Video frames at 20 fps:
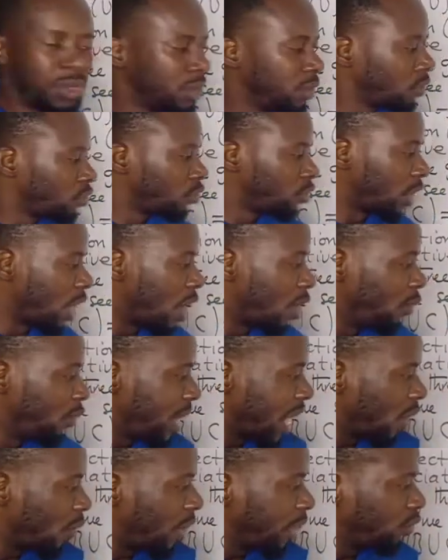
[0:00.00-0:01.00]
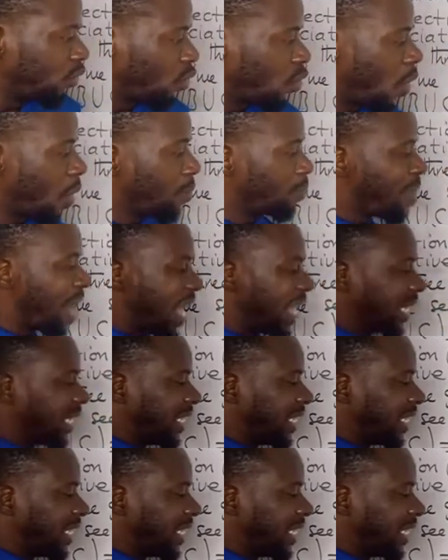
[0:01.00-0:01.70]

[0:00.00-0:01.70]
So now we are going to combine